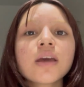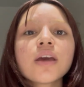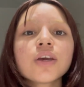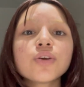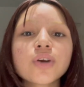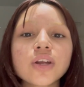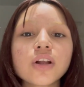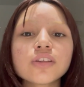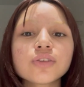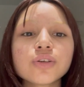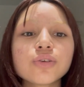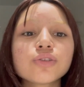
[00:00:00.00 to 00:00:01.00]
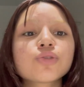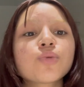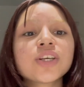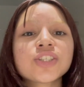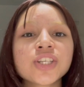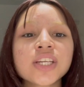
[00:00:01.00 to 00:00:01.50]
You can also use
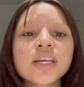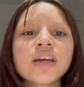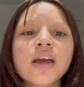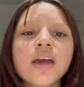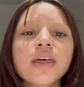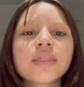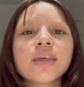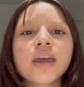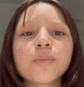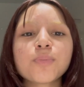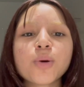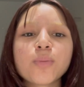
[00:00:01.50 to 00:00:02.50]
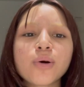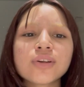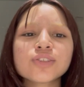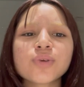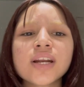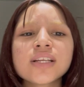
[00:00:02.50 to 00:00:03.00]
questioning, promote a
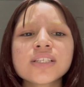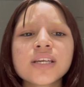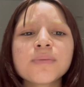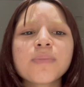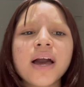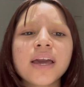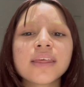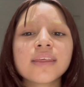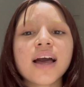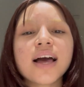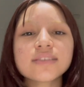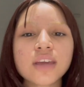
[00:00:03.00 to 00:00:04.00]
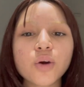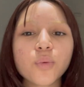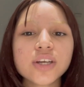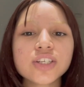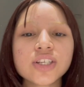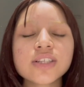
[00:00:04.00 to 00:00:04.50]
strategy by asking
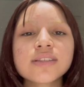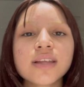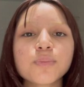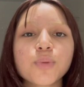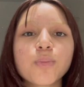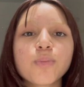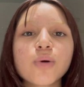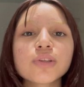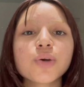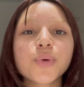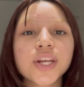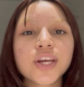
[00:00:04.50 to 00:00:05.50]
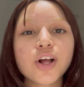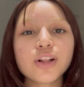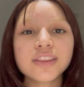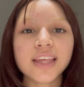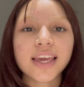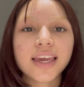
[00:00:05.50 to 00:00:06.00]
questions that promote
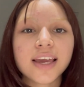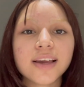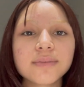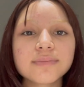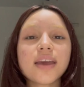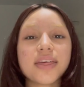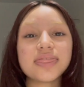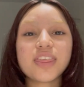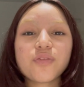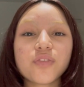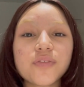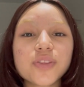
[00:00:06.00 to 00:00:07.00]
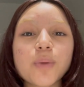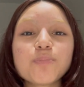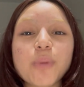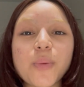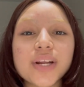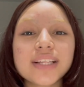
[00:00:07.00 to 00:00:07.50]
critical thinking. The fifth
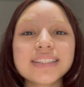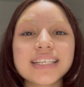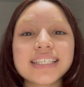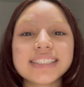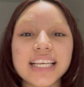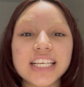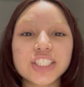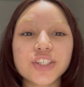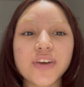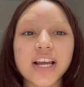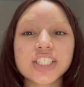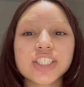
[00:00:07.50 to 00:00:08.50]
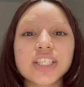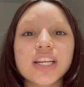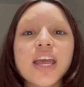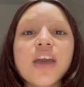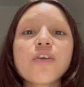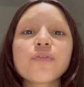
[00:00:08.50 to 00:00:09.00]
component is
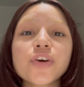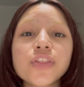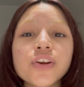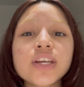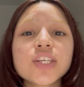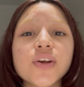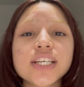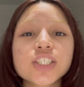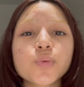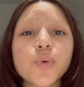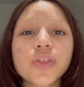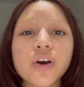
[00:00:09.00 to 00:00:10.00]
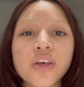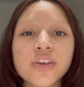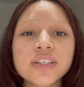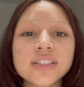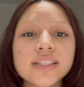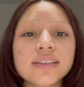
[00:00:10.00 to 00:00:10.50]
interaction. Further interaction with
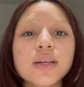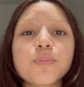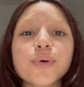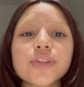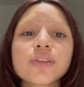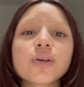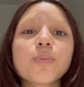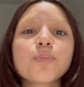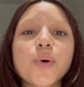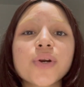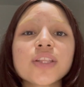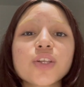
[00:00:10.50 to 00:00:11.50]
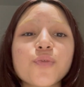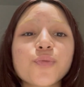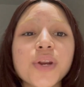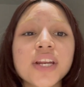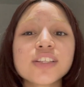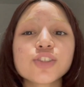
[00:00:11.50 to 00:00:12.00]
others is an important component of
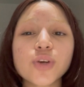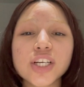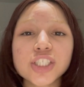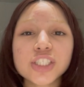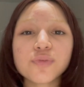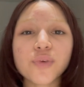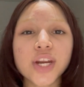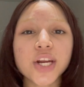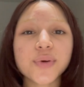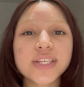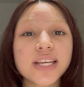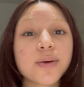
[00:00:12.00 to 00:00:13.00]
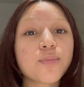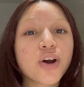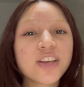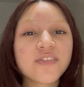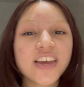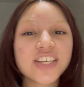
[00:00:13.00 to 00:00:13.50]
reading instructions for increasing
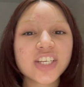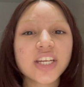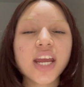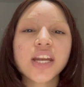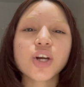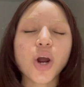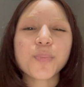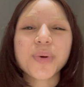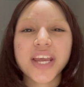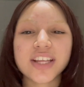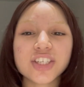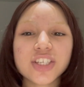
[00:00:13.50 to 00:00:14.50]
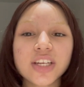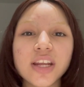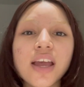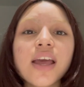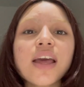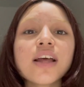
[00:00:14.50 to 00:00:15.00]
motivation and comprehension.
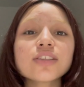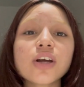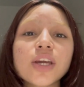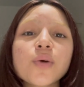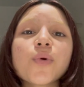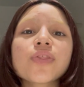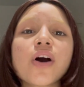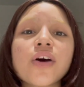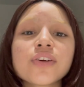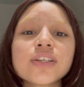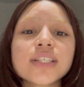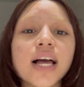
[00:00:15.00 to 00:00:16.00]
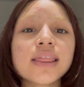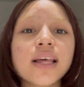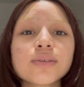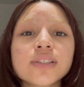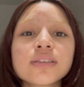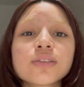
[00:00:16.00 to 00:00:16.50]
Talking with others
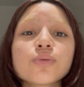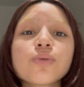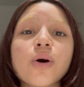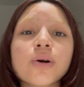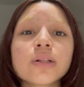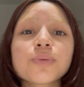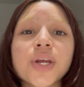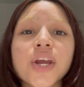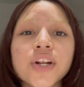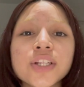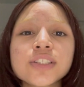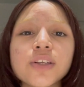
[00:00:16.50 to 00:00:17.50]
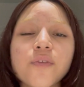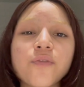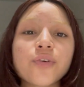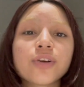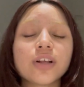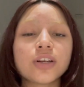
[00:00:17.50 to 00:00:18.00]
allows us to oral rehearse
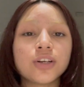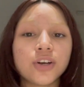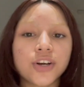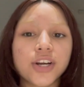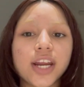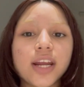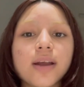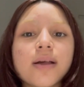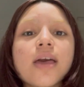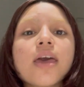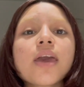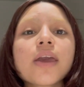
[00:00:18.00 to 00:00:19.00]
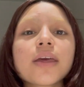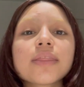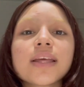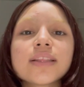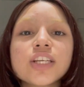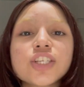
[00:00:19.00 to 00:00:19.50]
for learning.
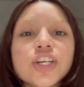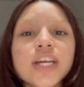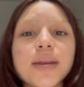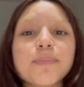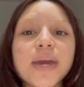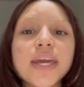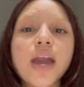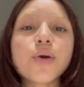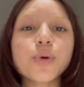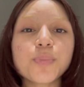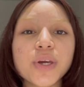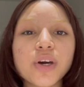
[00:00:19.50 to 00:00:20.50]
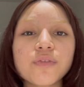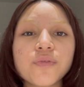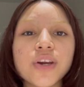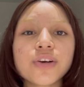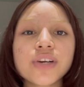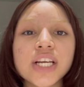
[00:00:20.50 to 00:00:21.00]
The teacher can make grouping
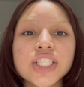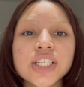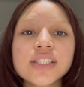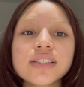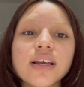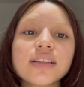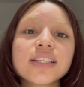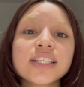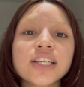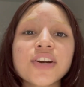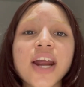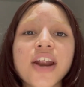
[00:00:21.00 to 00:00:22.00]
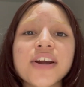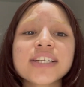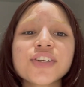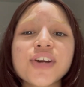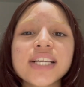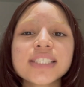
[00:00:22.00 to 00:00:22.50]
configurations. These are
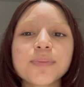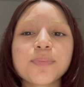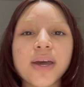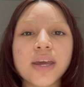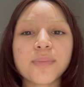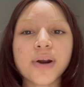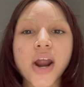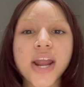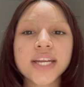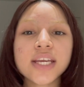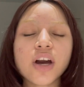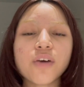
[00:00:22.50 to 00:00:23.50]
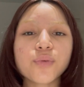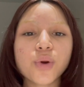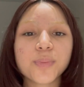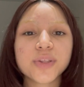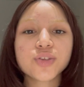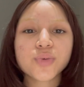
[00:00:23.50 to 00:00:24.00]
characterized by a variety of
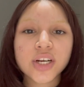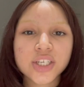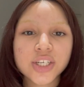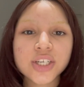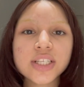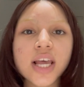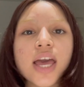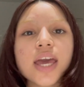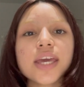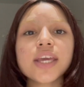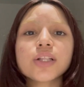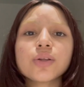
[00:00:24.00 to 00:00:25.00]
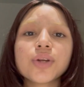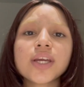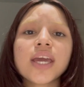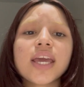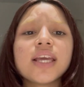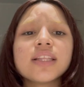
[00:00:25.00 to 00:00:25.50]
grouping structures,
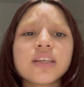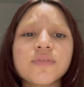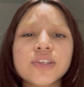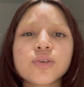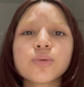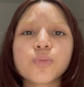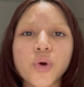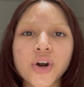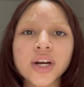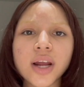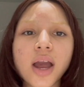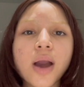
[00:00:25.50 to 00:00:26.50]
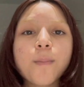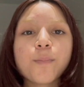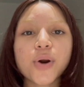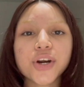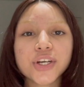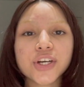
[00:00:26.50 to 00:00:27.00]
including individual work,
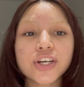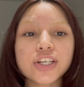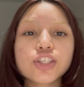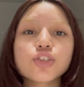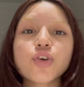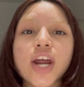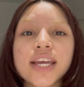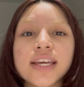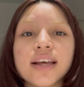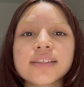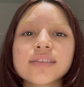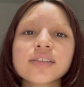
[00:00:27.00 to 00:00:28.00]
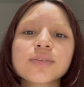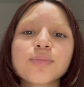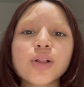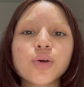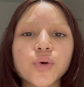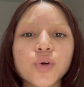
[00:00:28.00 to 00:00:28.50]
partners, triads,
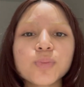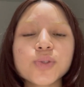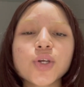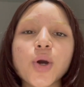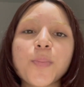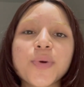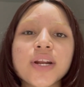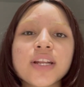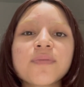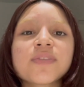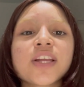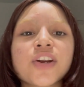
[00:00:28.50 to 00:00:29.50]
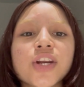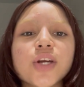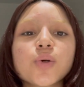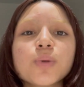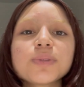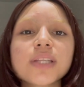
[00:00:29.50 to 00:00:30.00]
small groups, cooperative learning
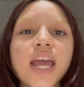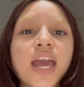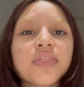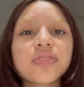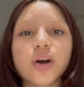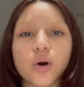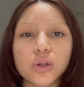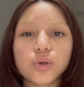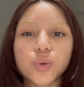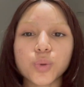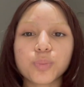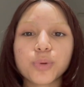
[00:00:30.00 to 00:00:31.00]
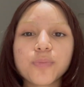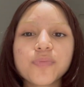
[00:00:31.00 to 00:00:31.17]
groups, and the whole group.